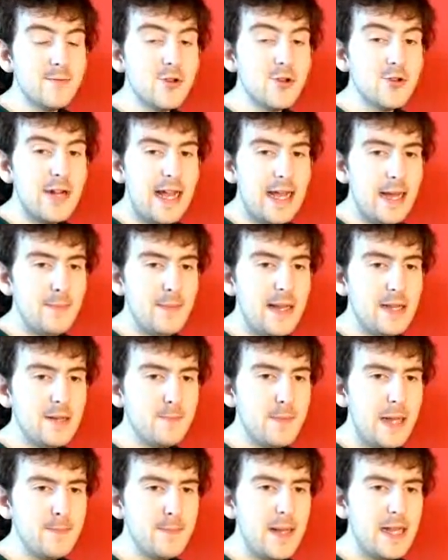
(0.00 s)

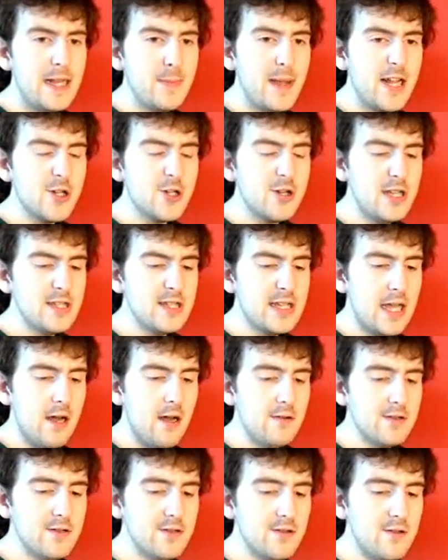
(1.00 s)
it'd be a dress
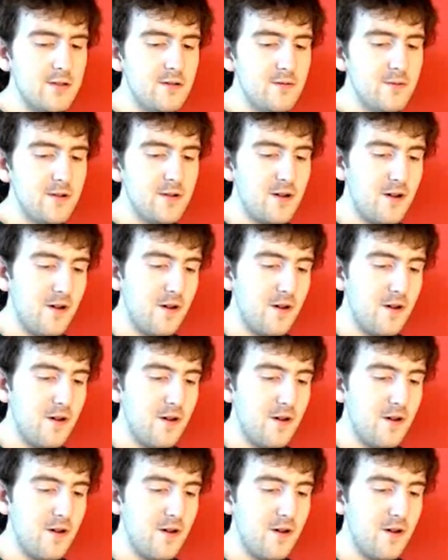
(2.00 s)
code and all.